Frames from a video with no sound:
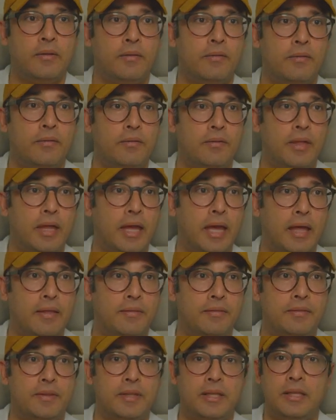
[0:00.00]

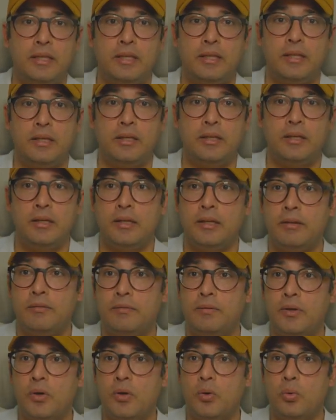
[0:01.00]
if you
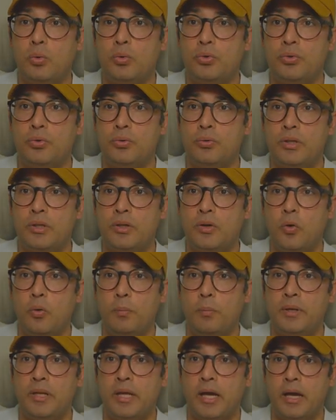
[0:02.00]
go to the
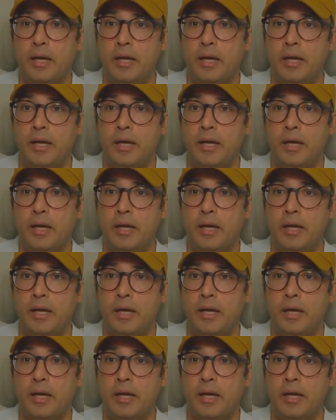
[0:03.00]
OpenAI,